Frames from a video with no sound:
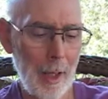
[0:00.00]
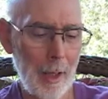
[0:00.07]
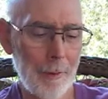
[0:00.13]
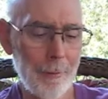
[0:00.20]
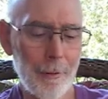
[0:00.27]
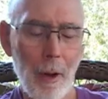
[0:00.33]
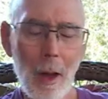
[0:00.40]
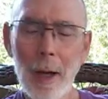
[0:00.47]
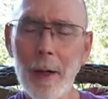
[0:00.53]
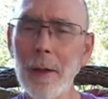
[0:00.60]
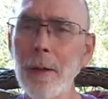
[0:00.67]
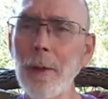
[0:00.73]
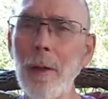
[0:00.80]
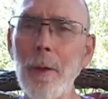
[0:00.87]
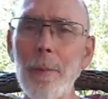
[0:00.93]
He's
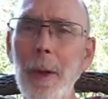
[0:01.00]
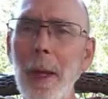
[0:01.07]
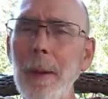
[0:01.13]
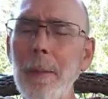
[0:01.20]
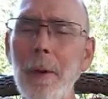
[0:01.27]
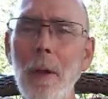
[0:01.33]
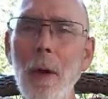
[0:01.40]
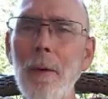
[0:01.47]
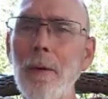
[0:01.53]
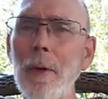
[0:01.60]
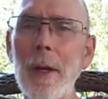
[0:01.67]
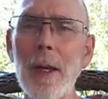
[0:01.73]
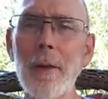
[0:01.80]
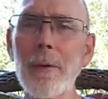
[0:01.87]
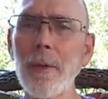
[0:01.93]
talking to the people
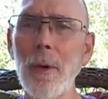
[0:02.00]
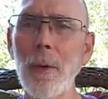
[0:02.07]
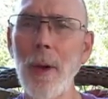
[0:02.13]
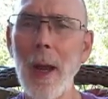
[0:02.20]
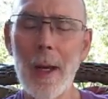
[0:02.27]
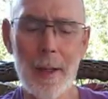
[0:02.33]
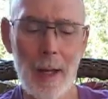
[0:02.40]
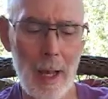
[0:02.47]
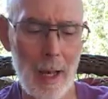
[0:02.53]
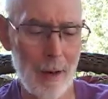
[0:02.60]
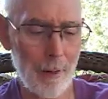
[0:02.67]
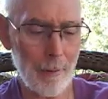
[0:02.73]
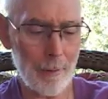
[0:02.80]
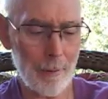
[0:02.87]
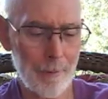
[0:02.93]
over in Israel right
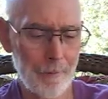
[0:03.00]
now.